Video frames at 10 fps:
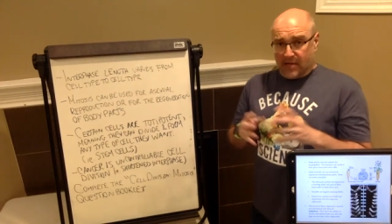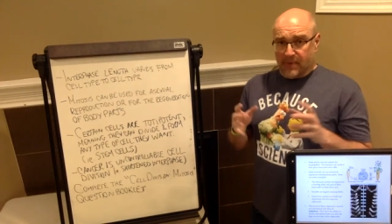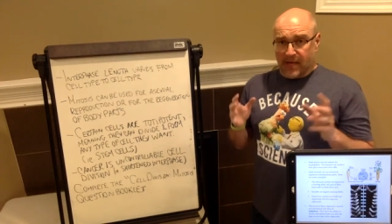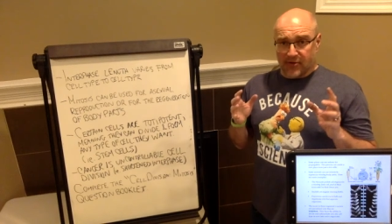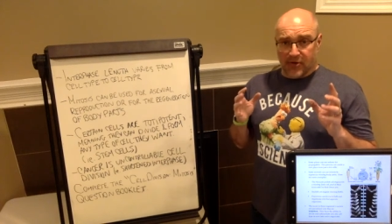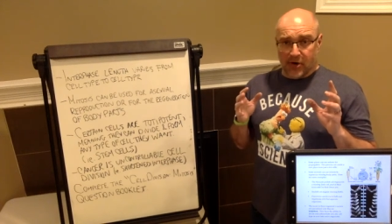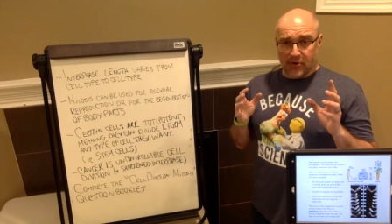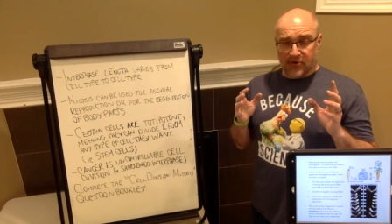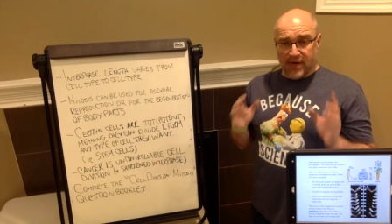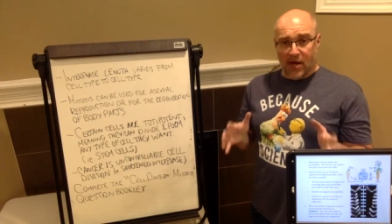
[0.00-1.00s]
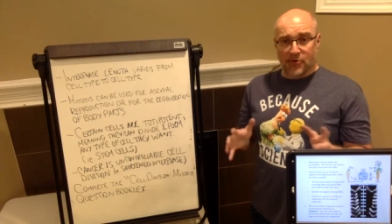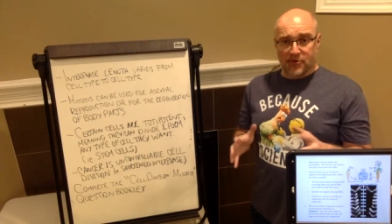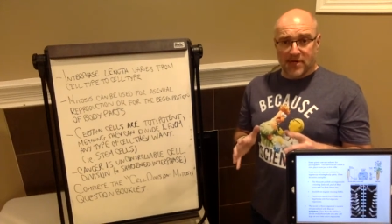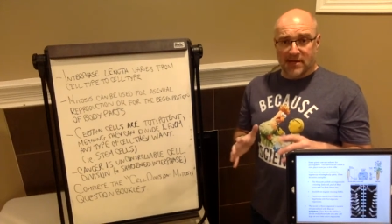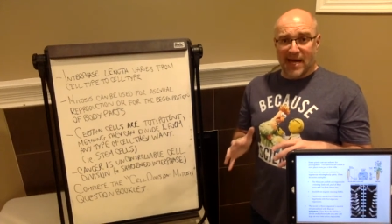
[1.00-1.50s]
is because their cells
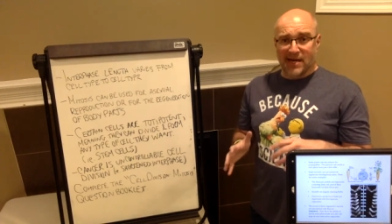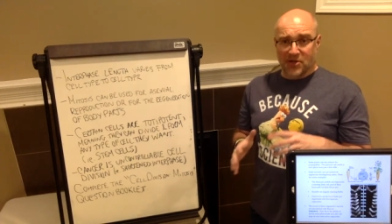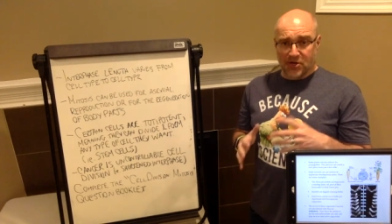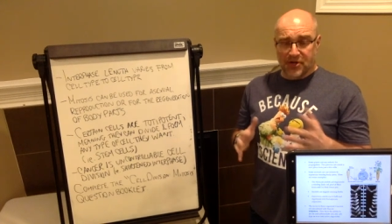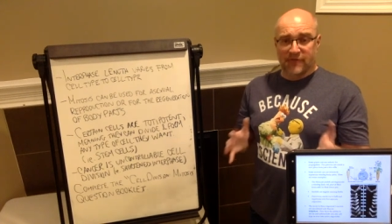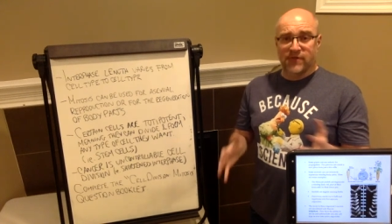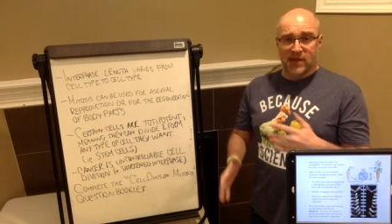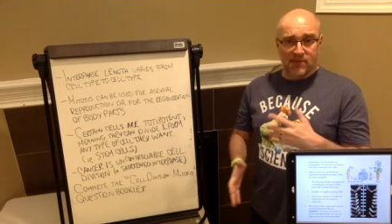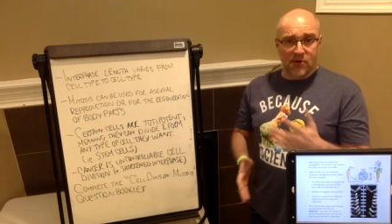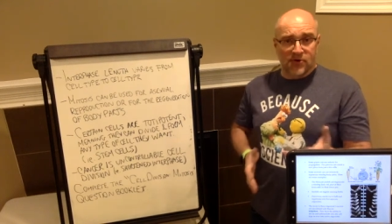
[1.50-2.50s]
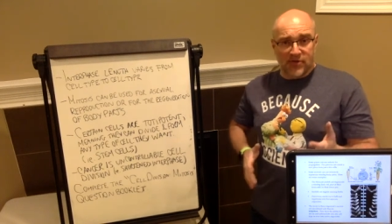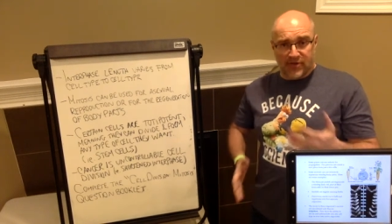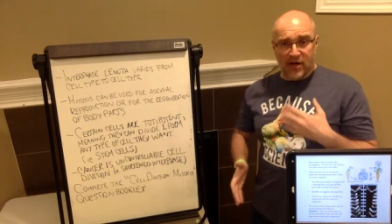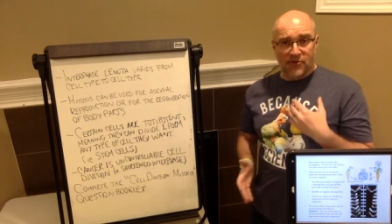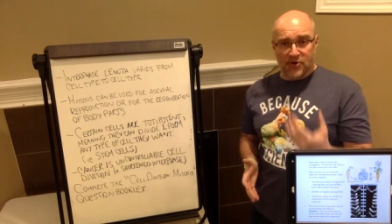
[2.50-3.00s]
are designed a little differently than most of the
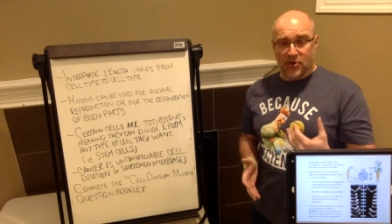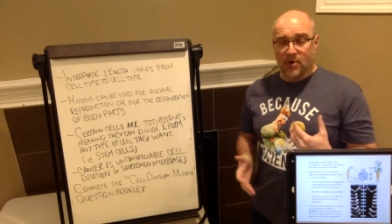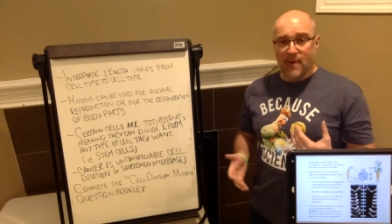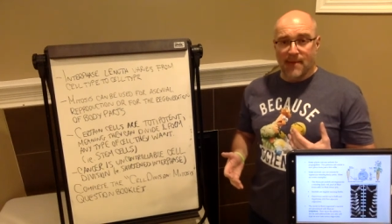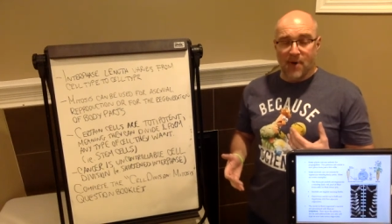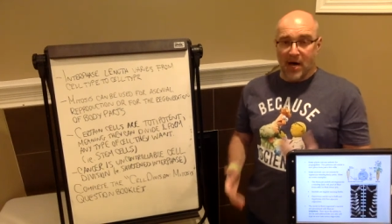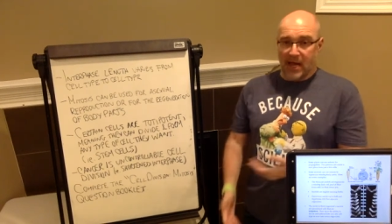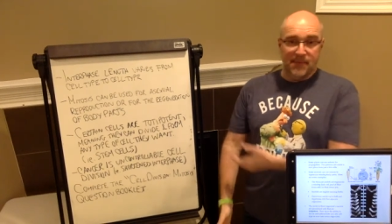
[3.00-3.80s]
cells in your and my body.